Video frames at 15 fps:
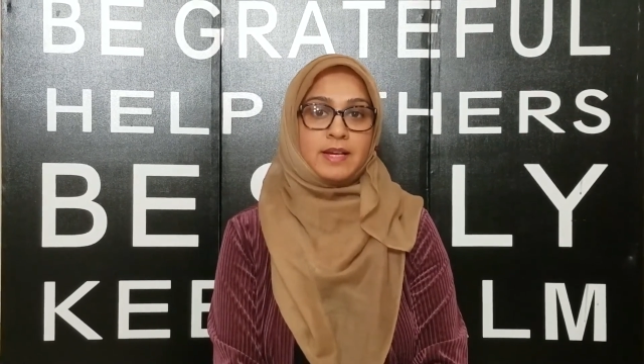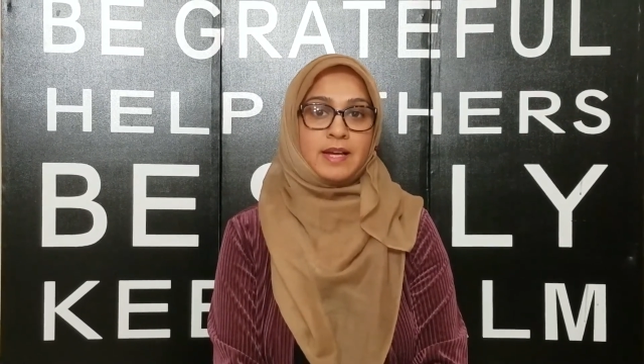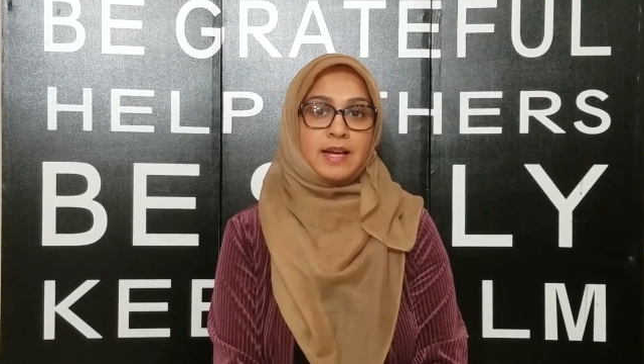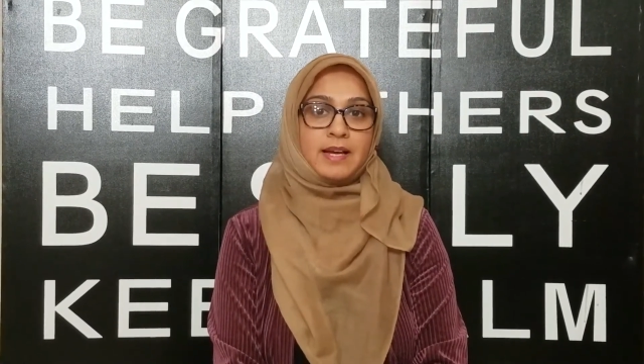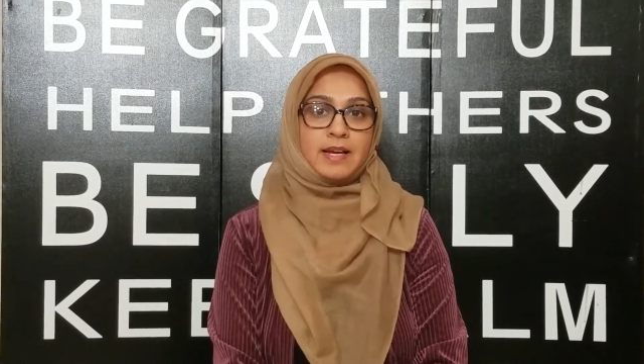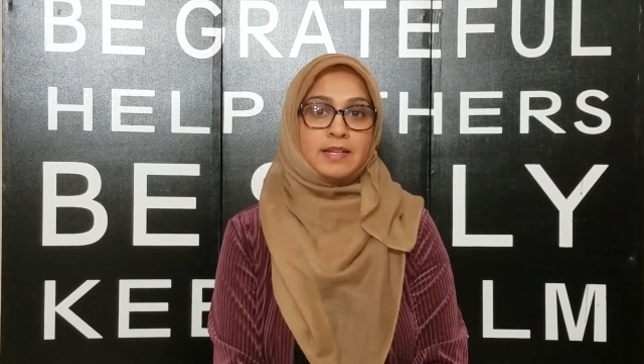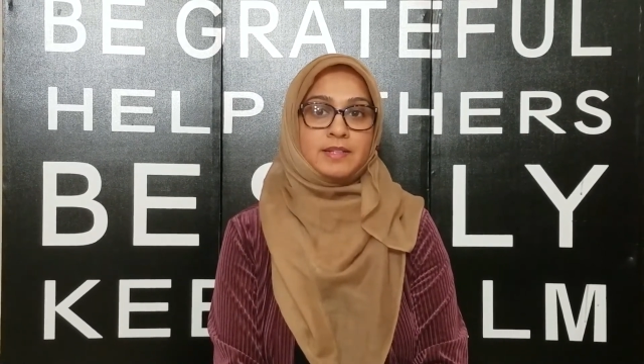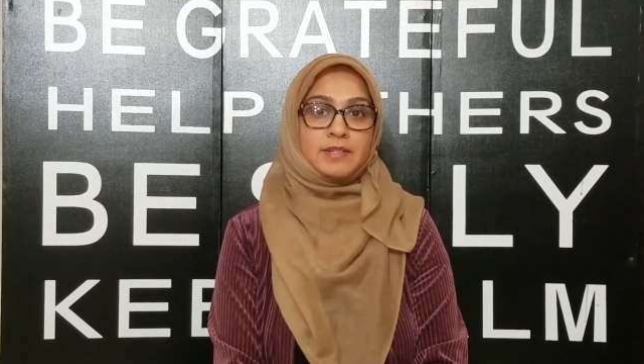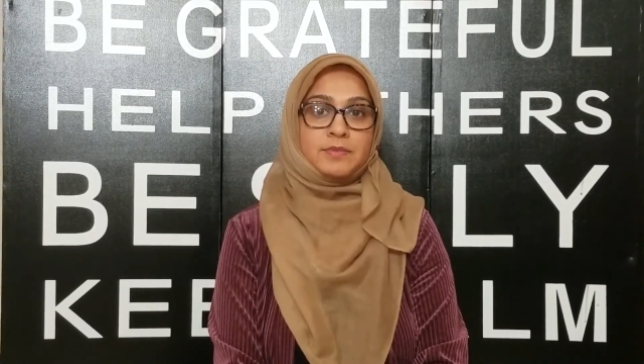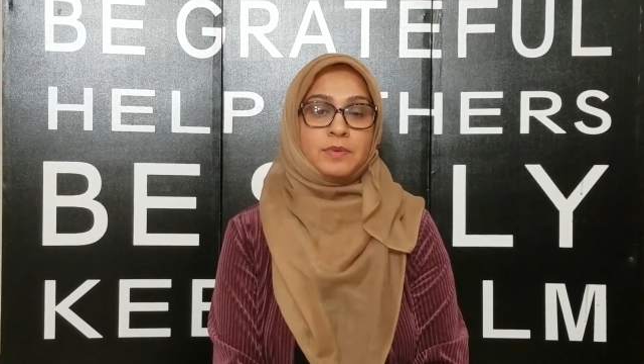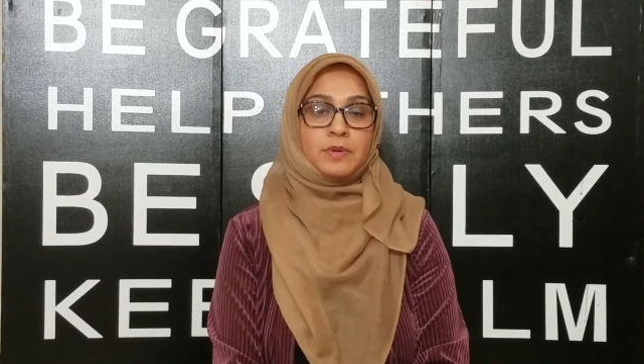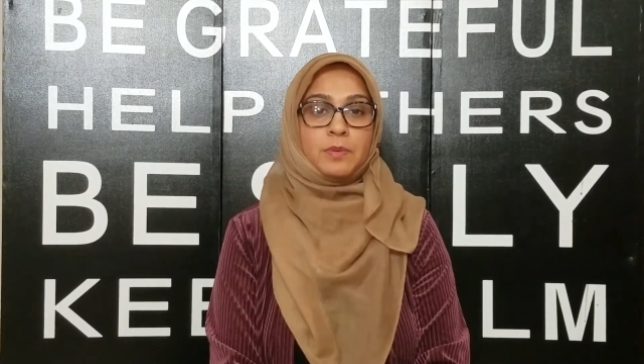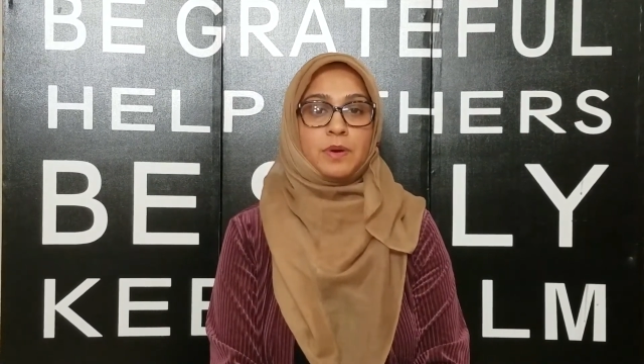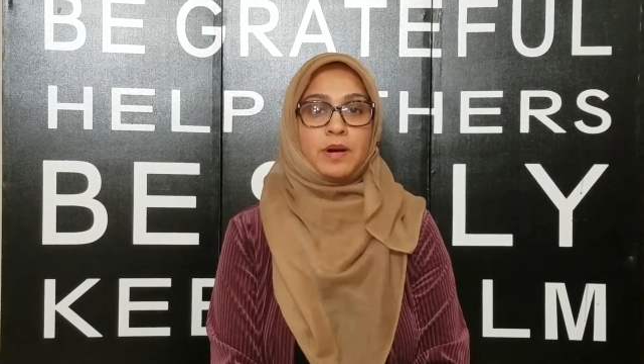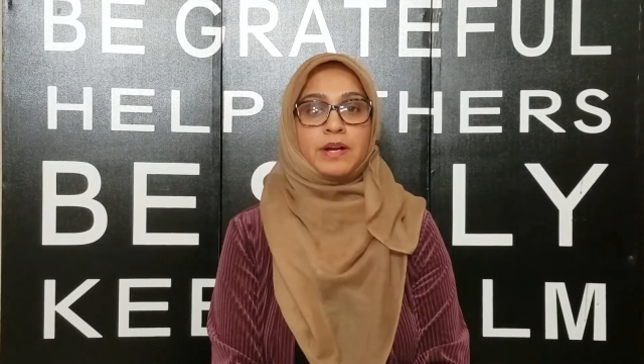and we're
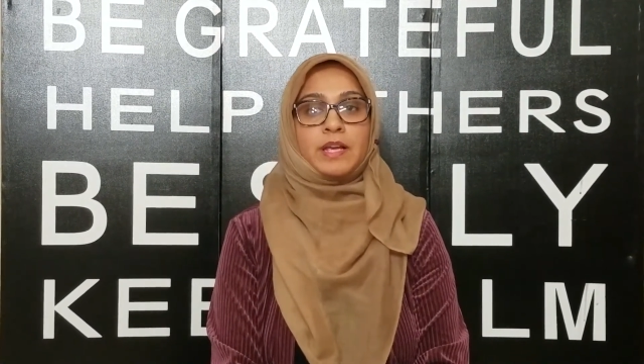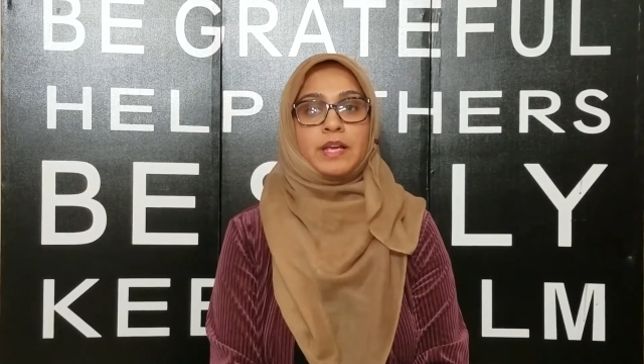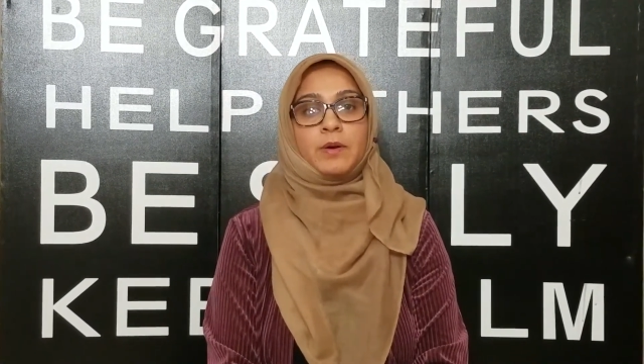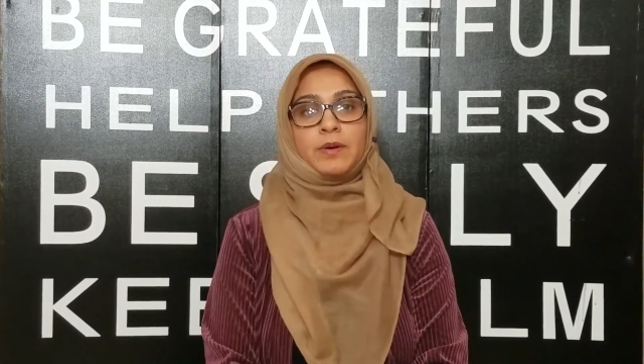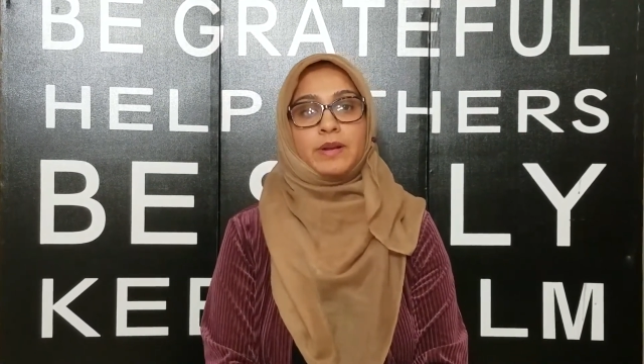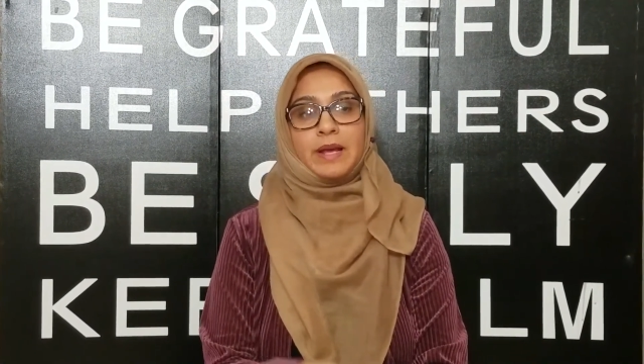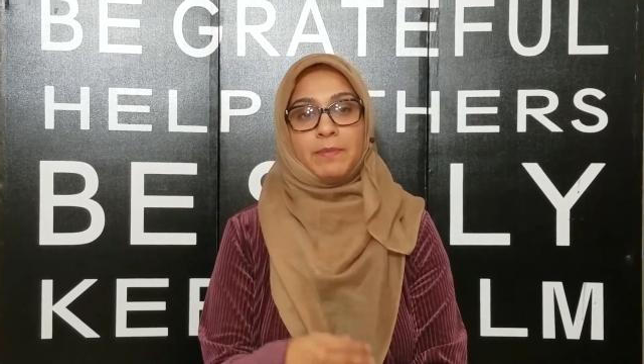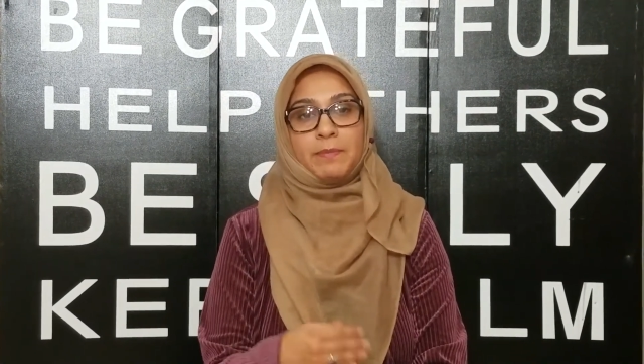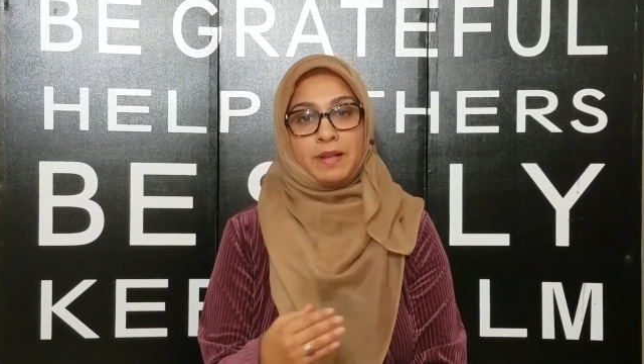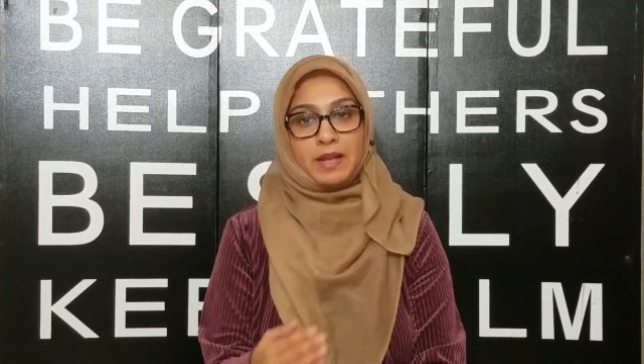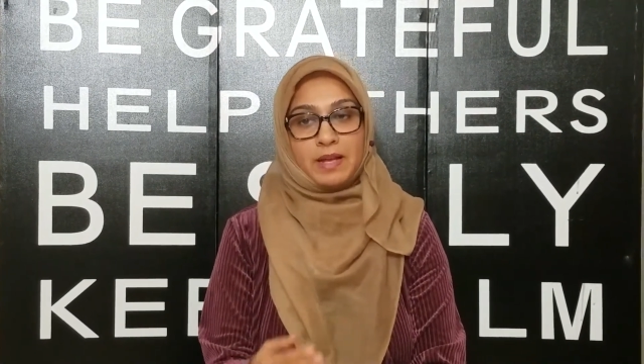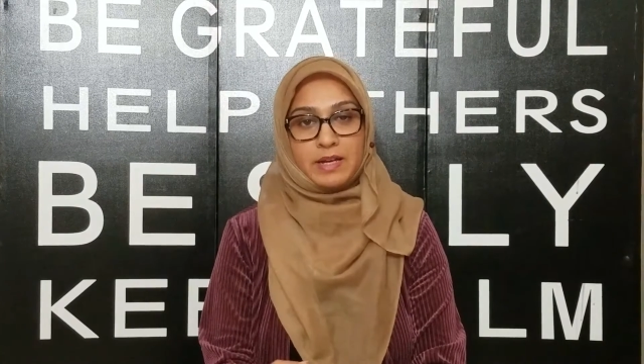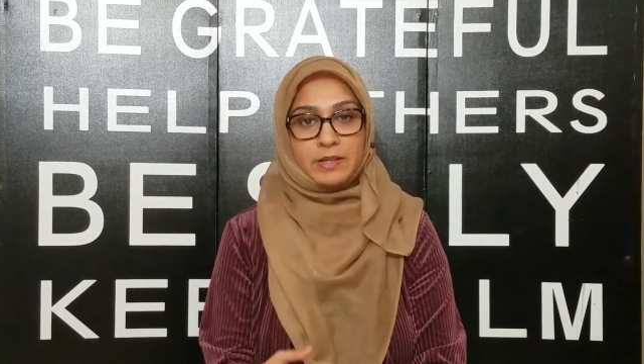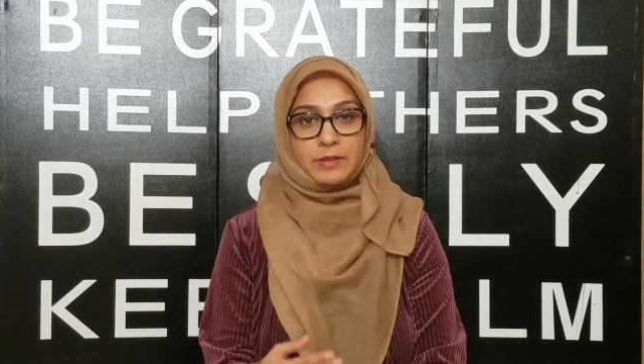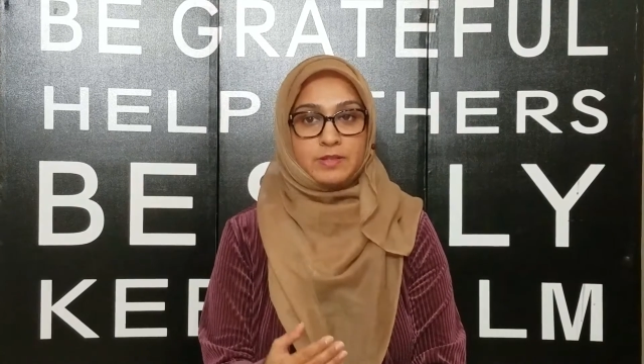working on applying